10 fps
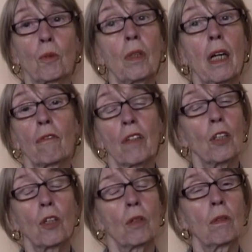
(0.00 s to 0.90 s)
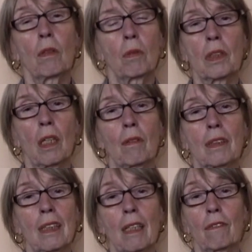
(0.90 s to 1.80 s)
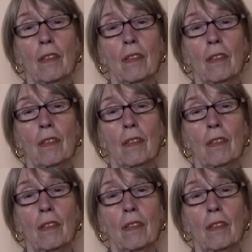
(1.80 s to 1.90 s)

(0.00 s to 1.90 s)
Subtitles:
We are very cruel with ourselves.